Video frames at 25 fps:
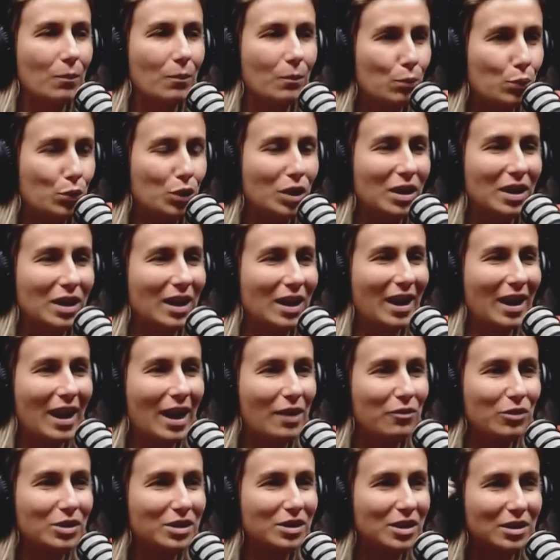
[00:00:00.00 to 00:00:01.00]
bringing
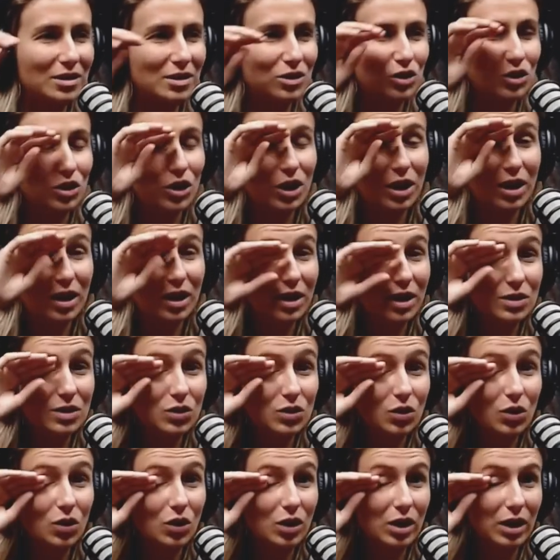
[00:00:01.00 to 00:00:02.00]
everything in the journey.
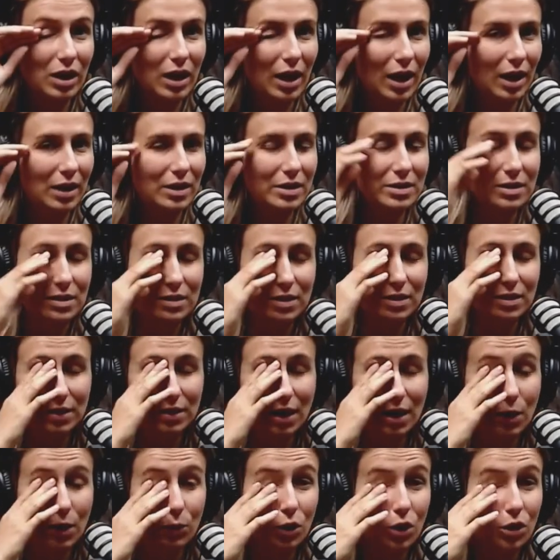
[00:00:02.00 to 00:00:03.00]
So, yeah, this is the
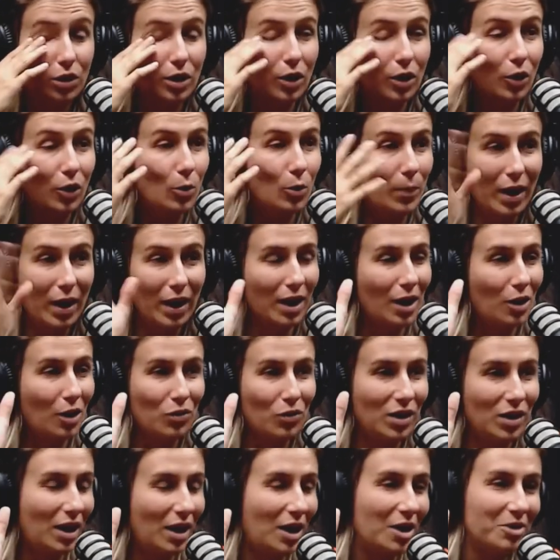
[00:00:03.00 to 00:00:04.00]
time we're going to go back
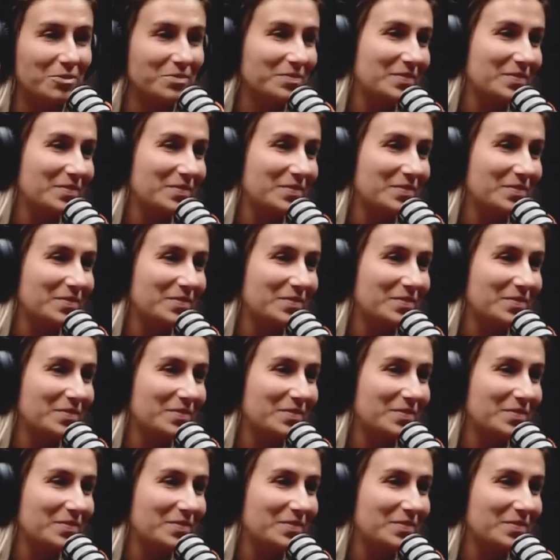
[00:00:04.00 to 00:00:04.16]
out there.